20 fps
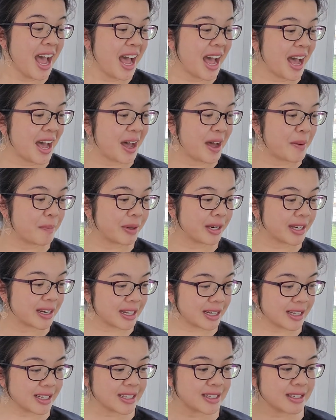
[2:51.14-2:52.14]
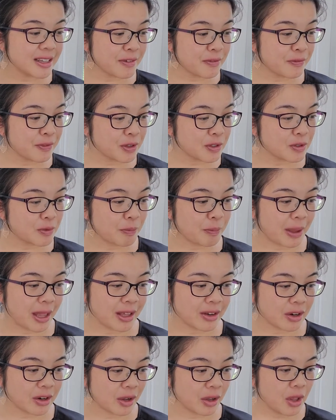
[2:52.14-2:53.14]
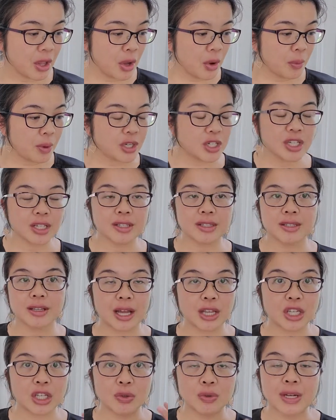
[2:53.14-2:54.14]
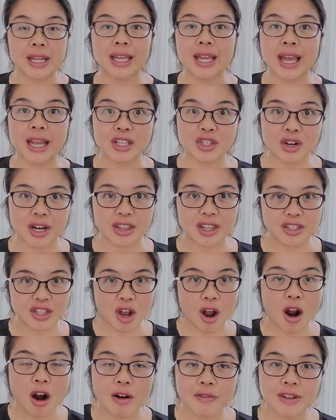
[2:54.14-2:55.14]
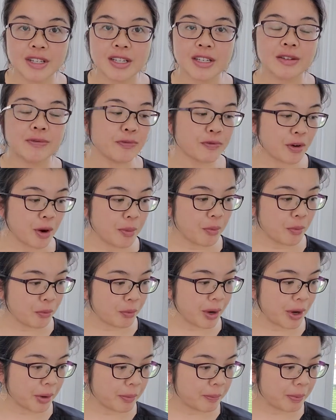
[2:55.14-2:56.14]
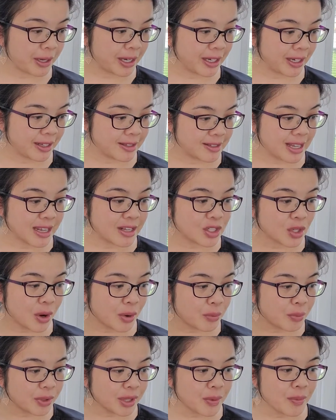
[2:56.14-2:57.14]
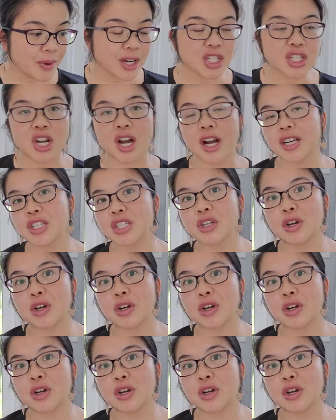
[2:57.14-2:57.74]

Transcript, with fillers: uh, but it is infused with paeonol, which is a unique extract that's harvested from rare peonies. And so I really want to talk to